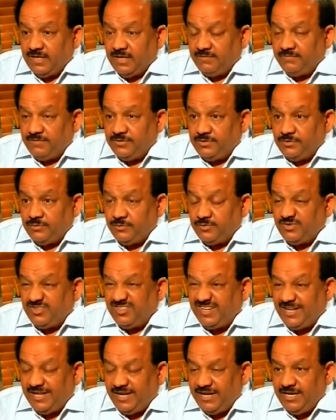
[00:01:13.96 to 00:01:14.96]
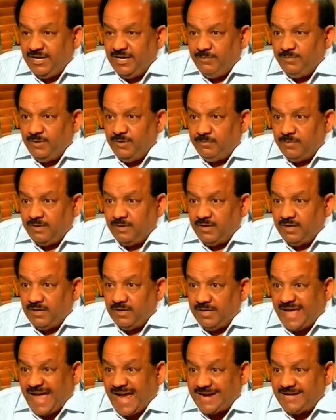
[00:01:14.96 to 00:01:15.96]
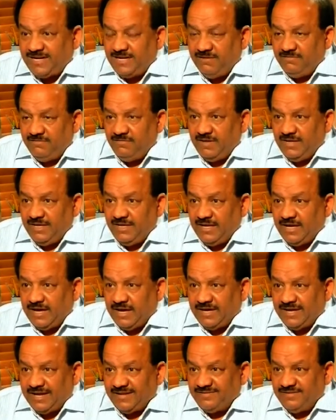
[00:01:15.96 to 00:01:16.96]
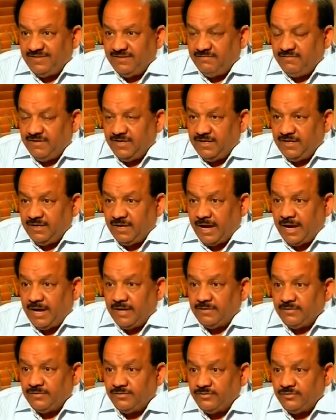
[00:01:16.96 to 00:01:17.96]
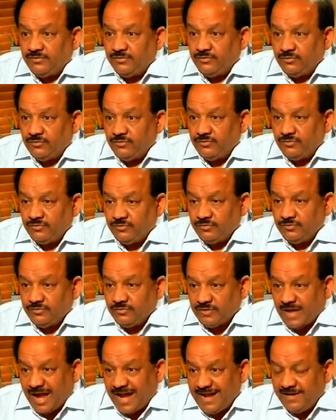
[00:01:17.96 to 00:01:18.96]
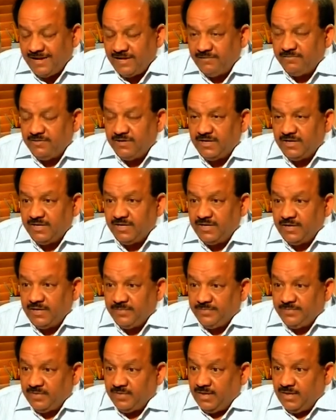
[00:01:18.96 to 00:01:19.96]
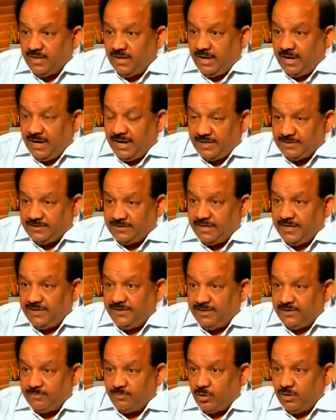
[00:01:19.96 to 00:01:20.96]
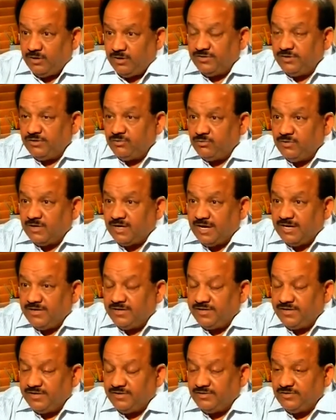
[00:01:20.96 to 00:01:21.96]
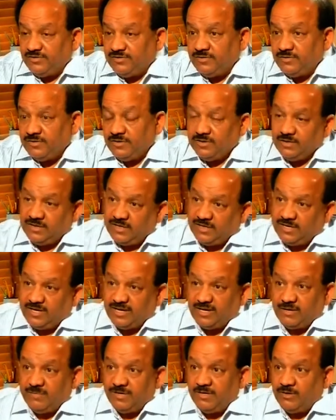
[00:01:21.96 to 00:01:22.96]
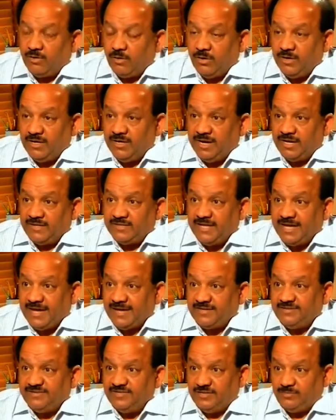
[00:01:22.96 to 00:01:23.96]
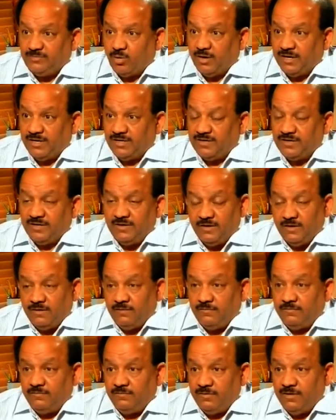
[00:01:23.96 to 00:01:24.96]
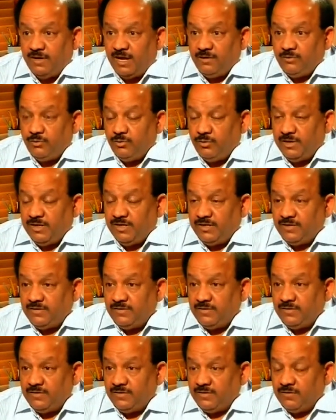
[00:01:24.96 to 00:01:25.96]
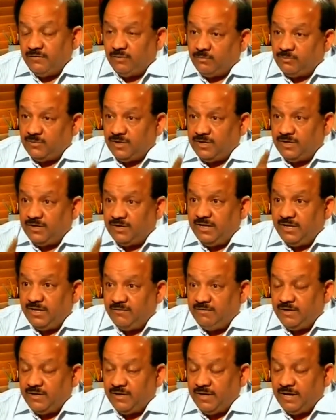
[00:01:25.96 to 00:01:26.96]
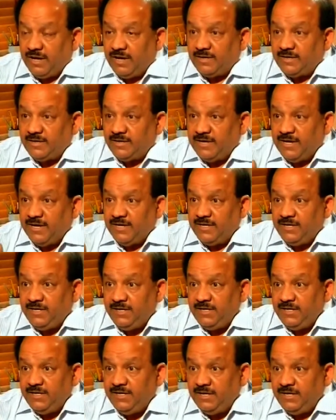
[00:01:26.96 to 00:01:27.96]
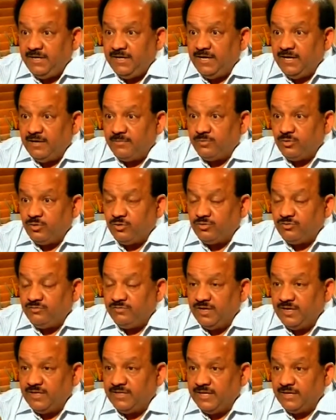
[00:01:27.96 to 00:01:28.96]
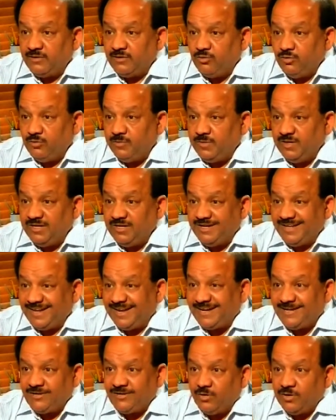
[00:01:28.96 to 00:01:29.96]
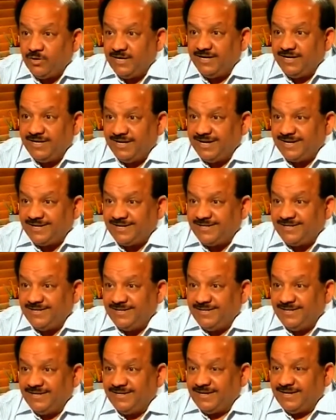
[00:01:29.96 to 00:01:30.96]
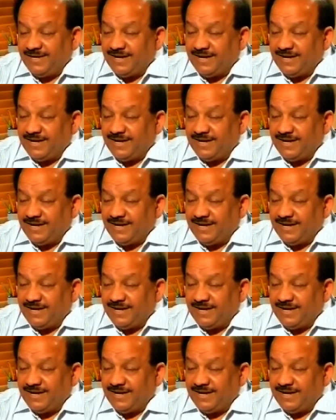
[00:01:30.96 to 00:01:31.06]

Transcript: that we should screen people actively, aggressively and scientifically at the entry points into the countries. They recommend only at the exit point. We are doing it from the day one at 18 airports where there could be direct or indirect